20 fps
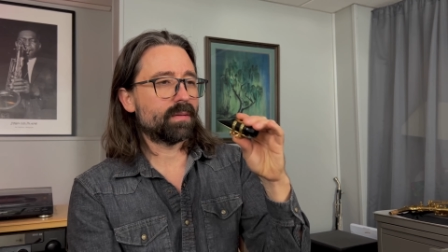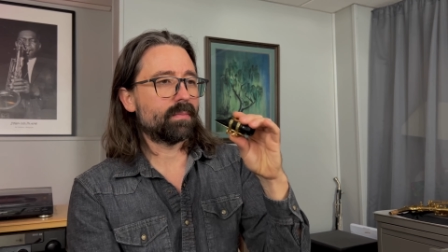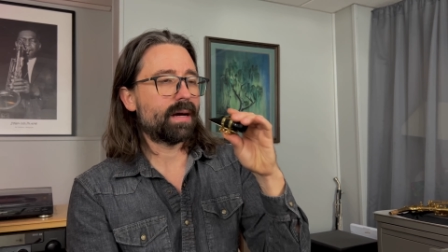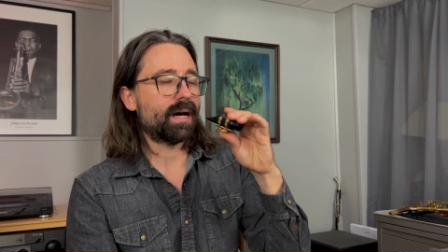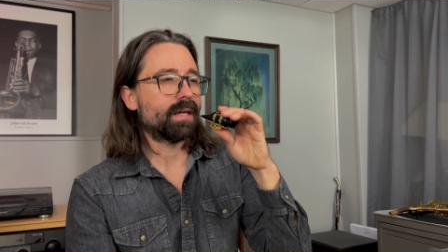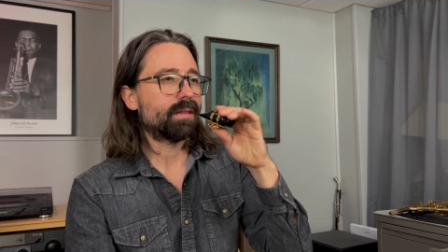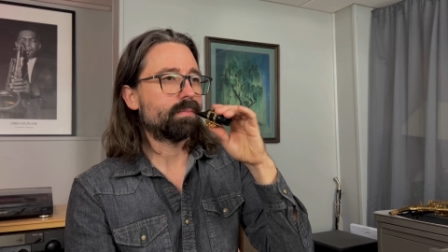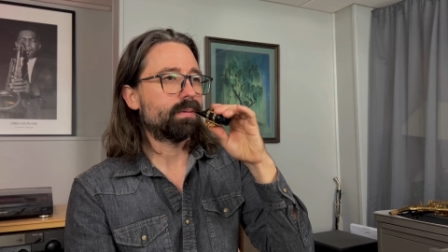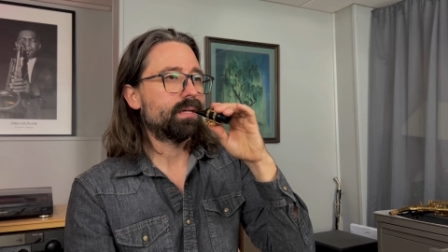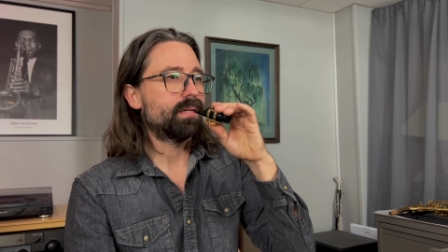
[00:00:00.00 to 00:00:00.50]

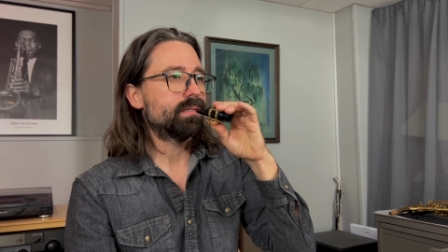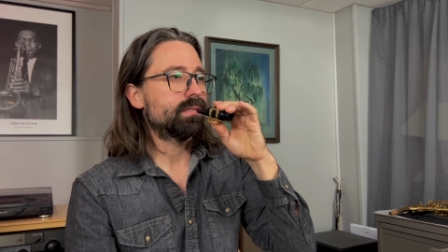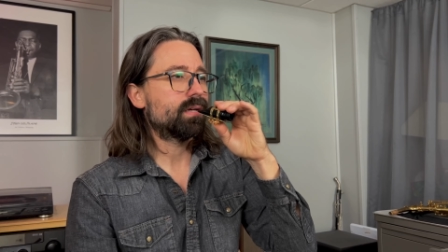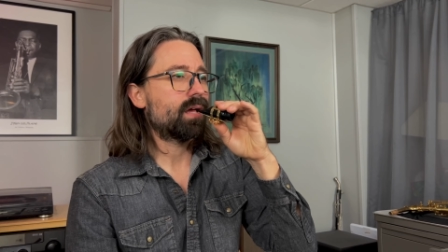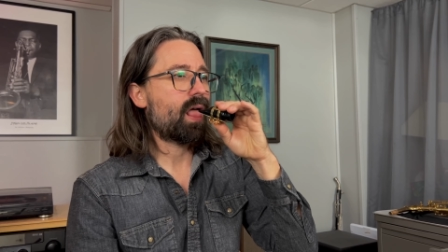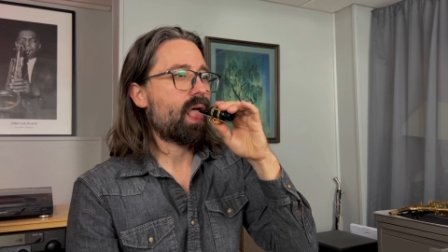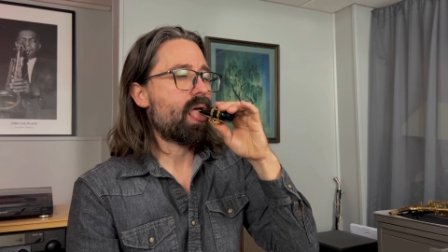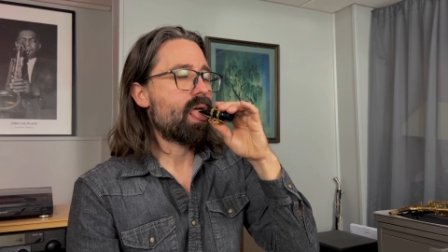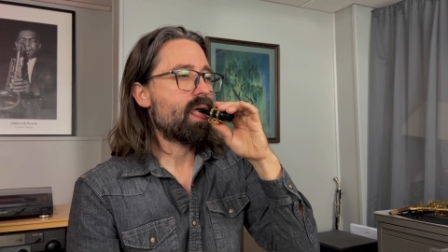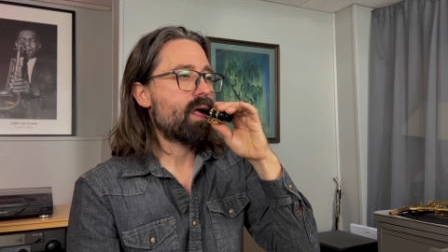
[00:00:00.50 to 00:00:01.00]
mouthpiece.
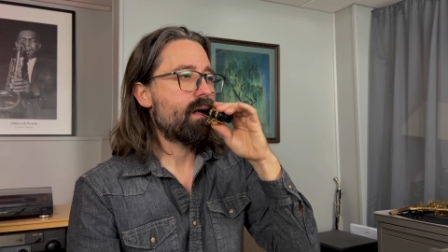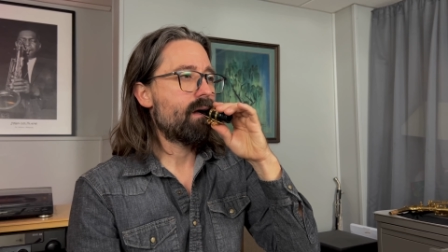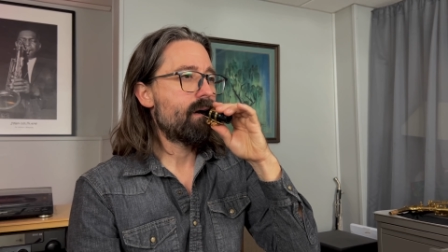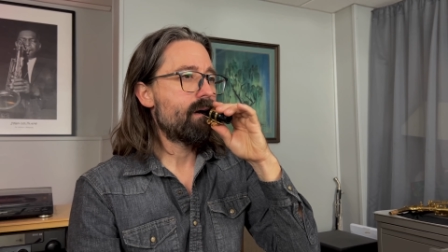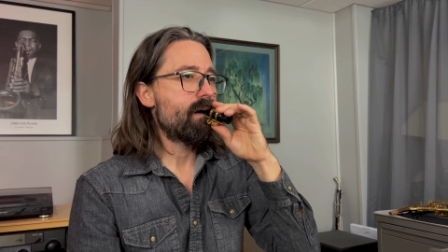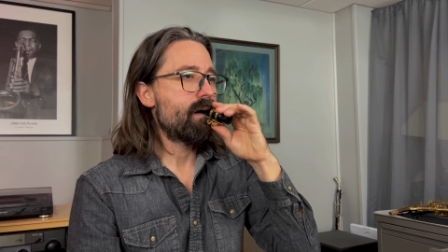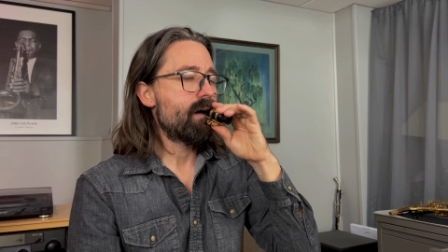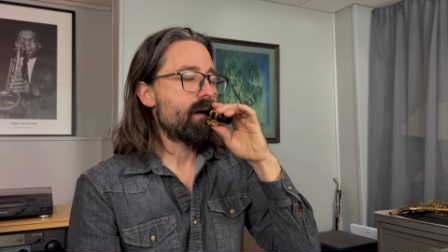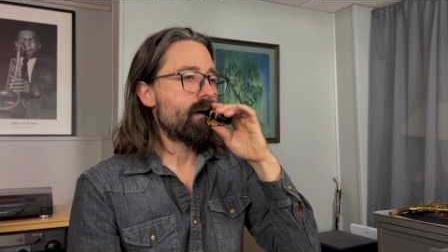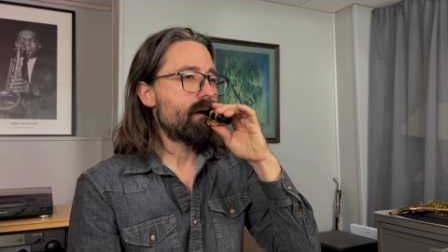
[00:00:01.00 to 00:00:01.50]

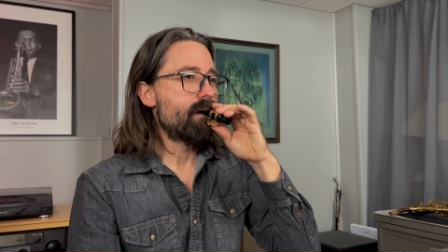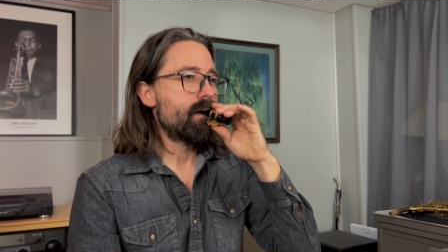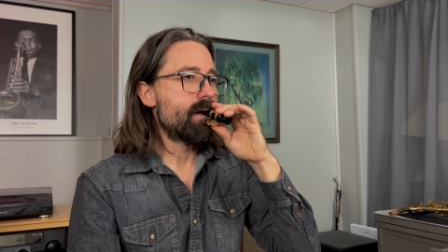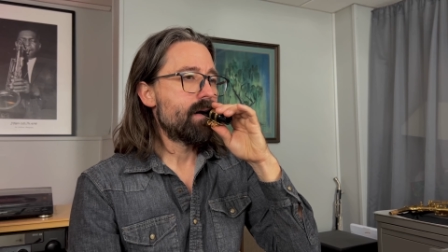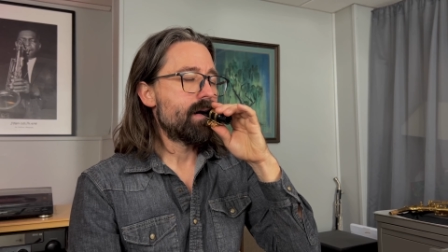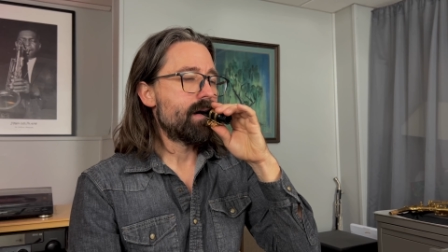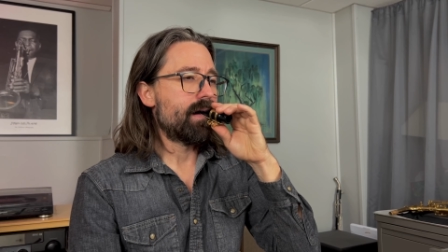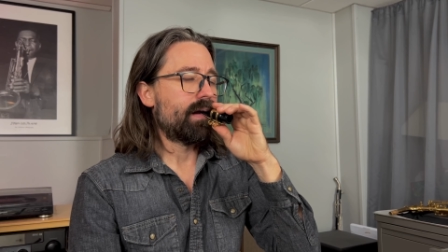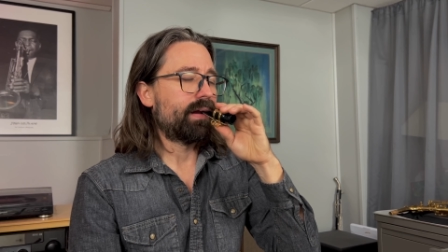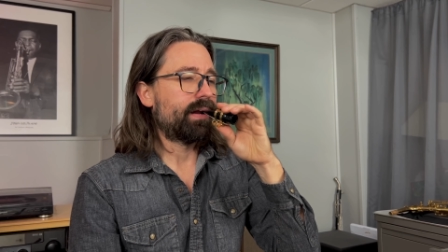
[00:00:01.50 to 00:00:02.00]

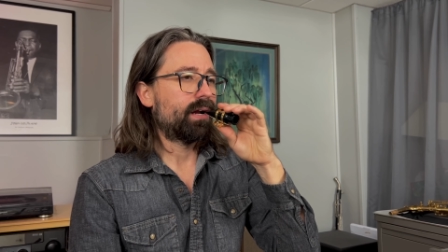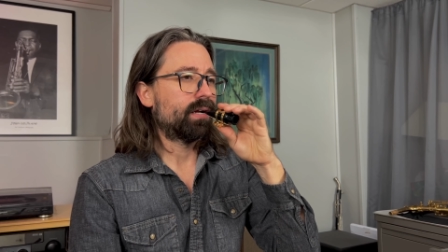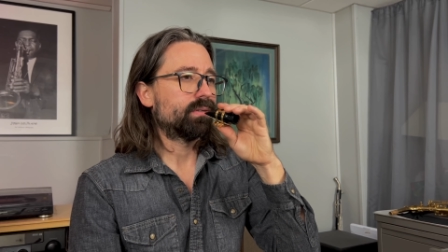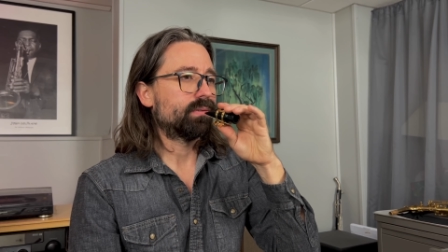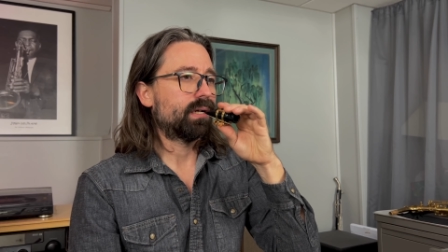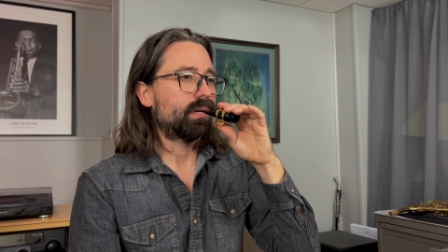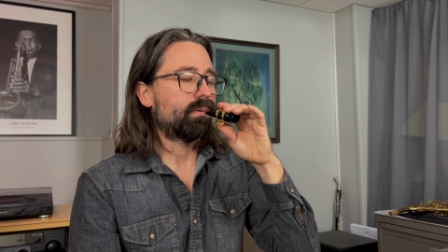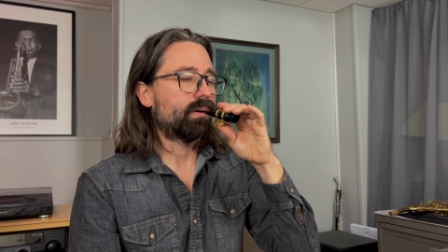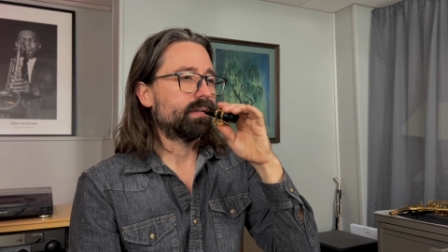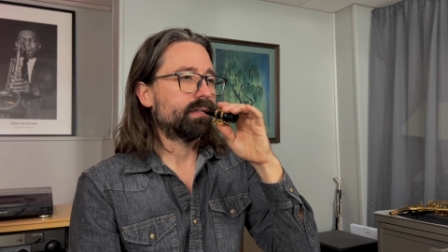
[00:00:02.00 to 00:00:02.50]
And here's
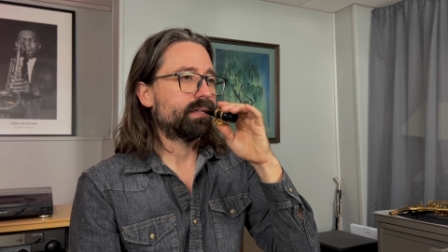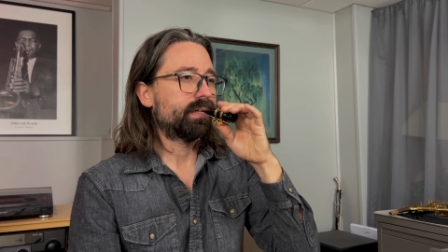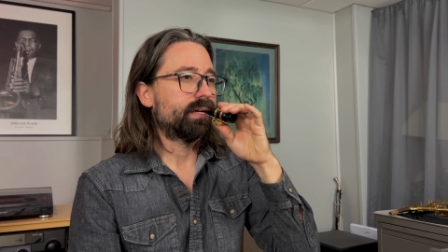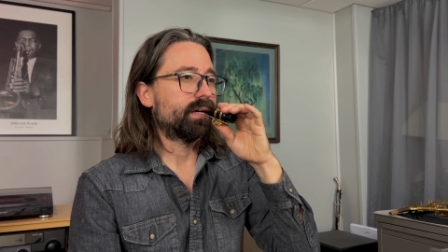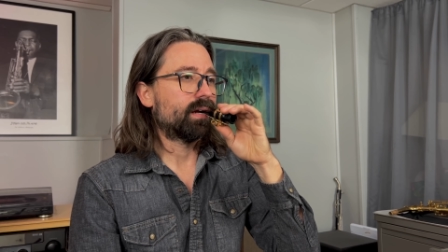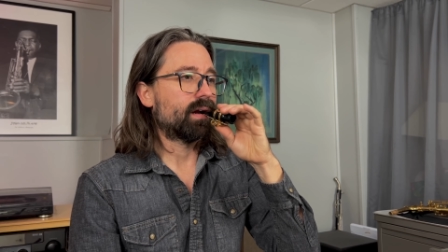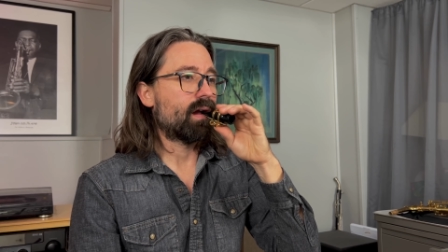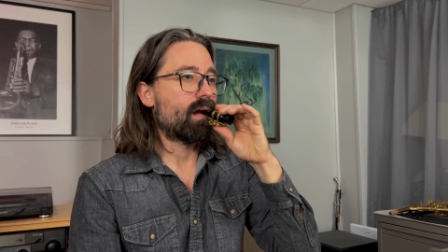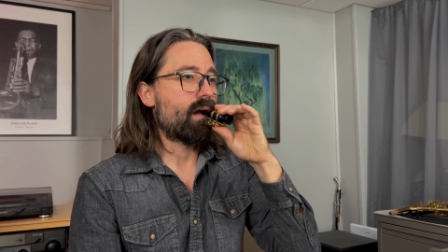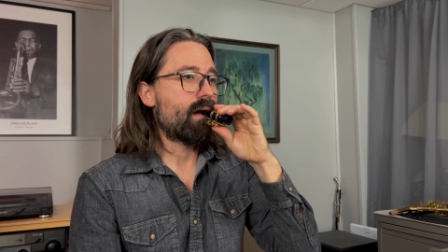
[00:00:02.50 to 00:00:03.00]
what I want to
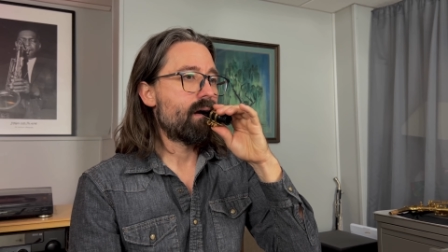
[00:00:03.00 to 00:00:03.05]
hear.